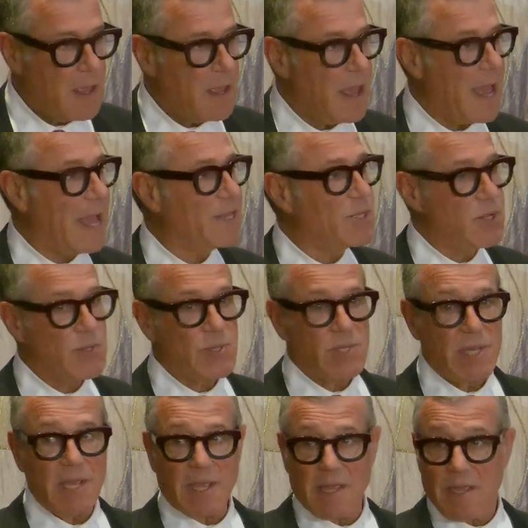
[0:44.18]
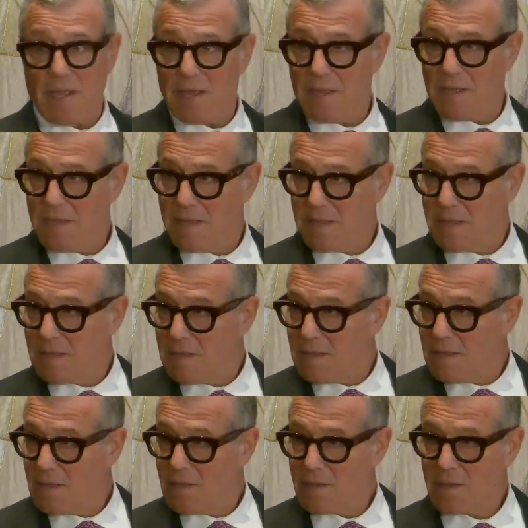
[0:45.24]
As you see,
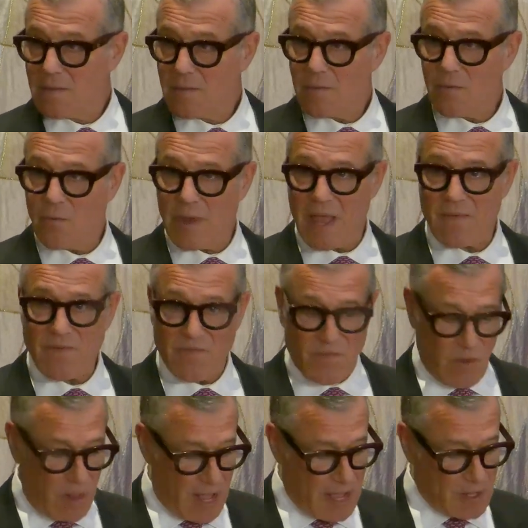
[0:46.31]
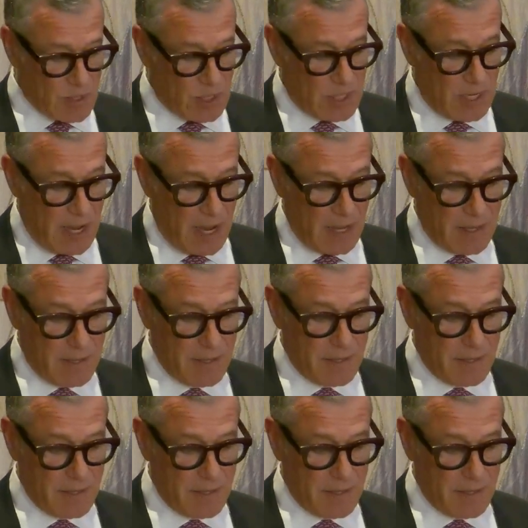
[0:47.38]
we have a full house today.